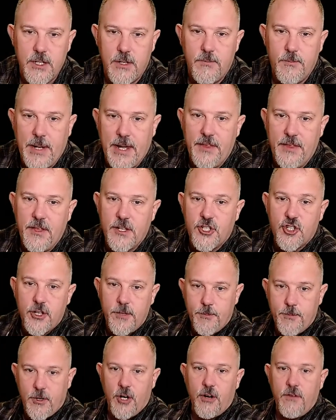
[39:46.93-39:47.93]
by the
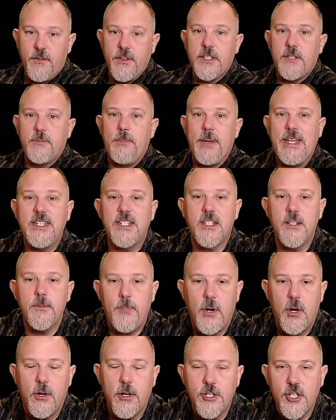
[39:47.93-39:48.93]
trip curve is based
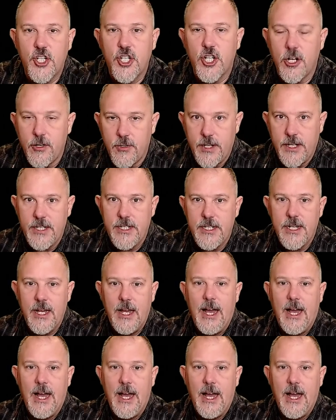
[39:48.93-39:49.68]
upon current,